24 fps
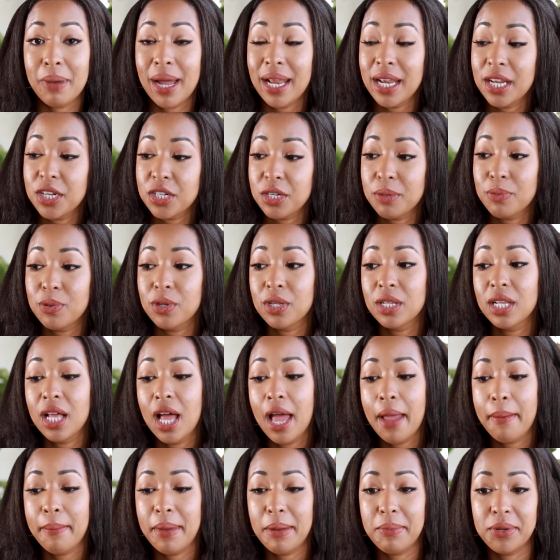manageable,
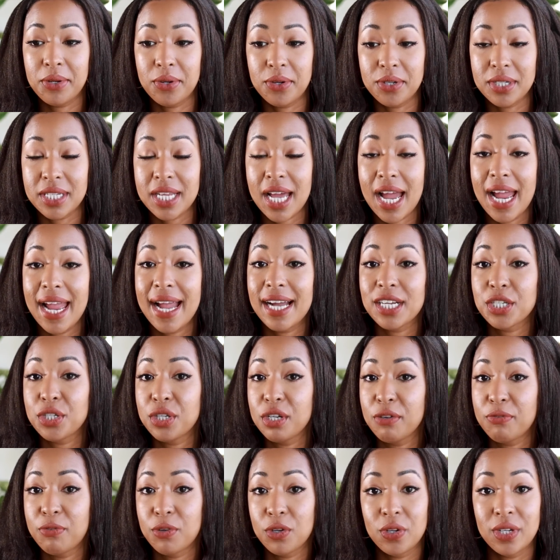maybe not. I
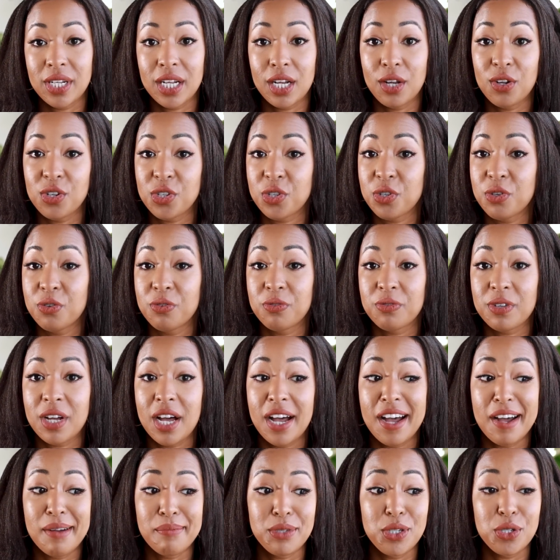actually followed a lot of
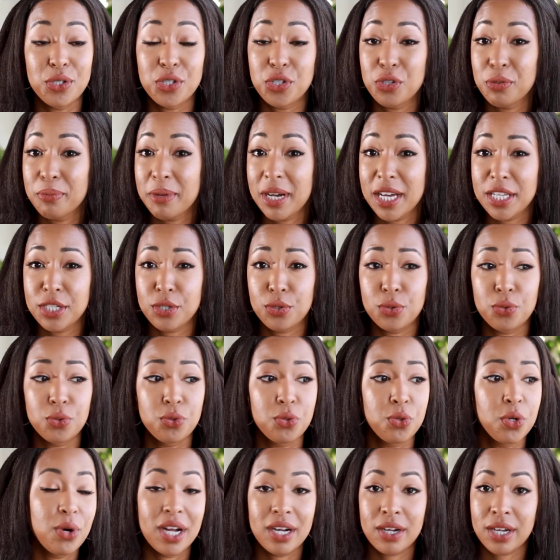YouTubers
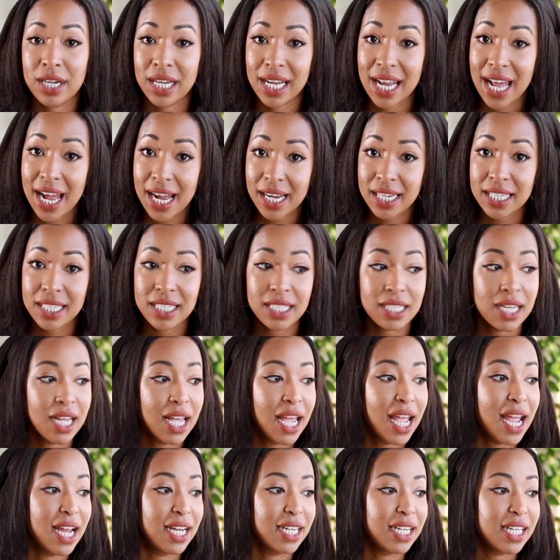who are relaxed,
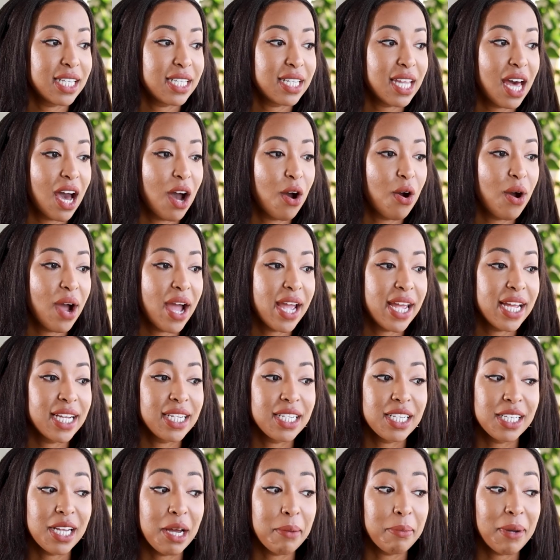and that's how I
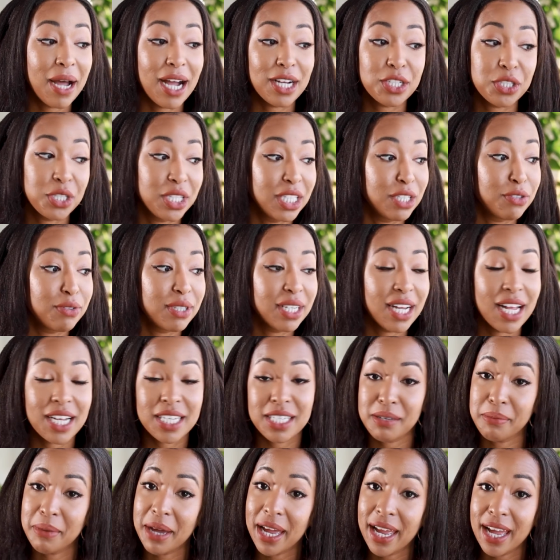ended up actually
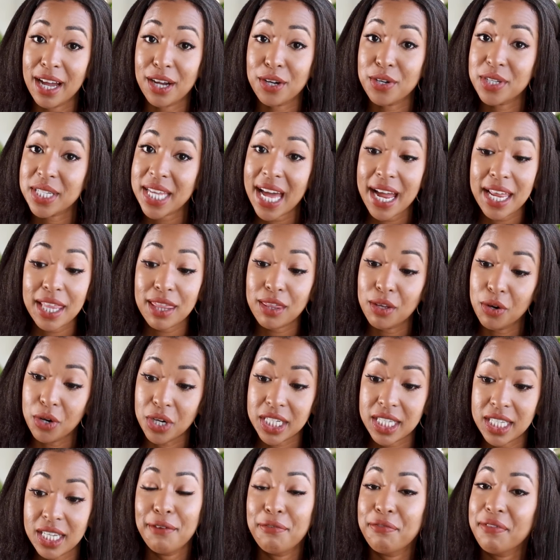relaxing my hair. Because I
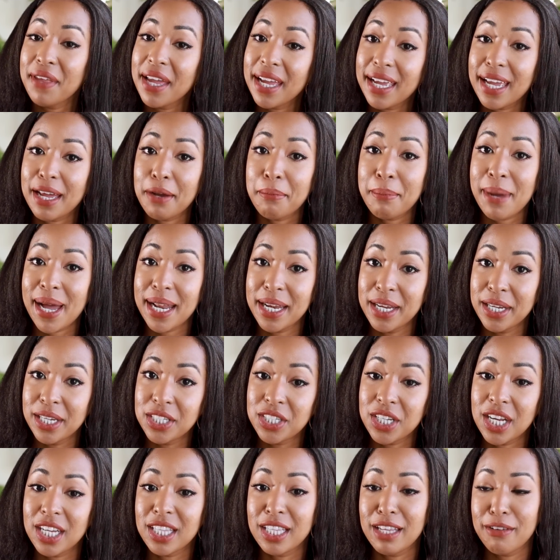thought if they can
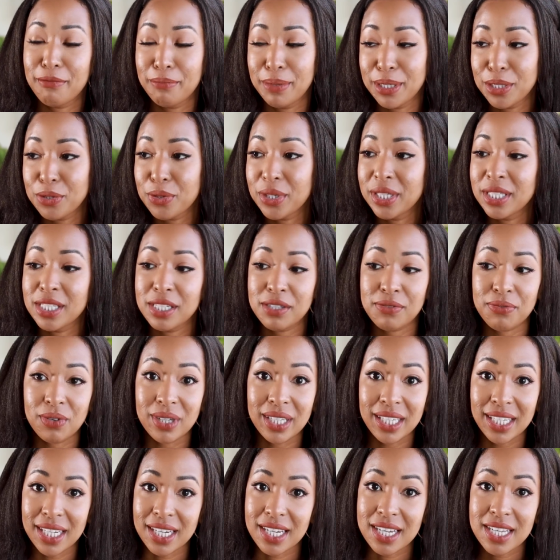manage, and they've been doing this for
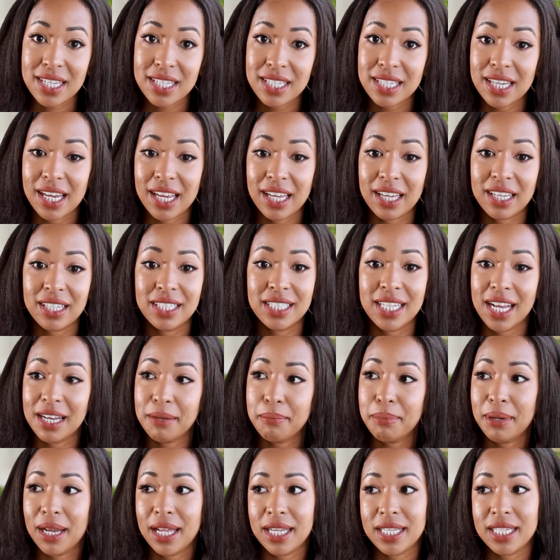years, like
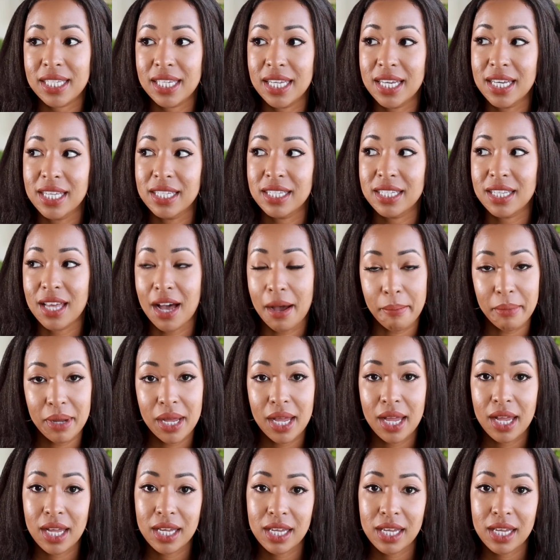10+ years, some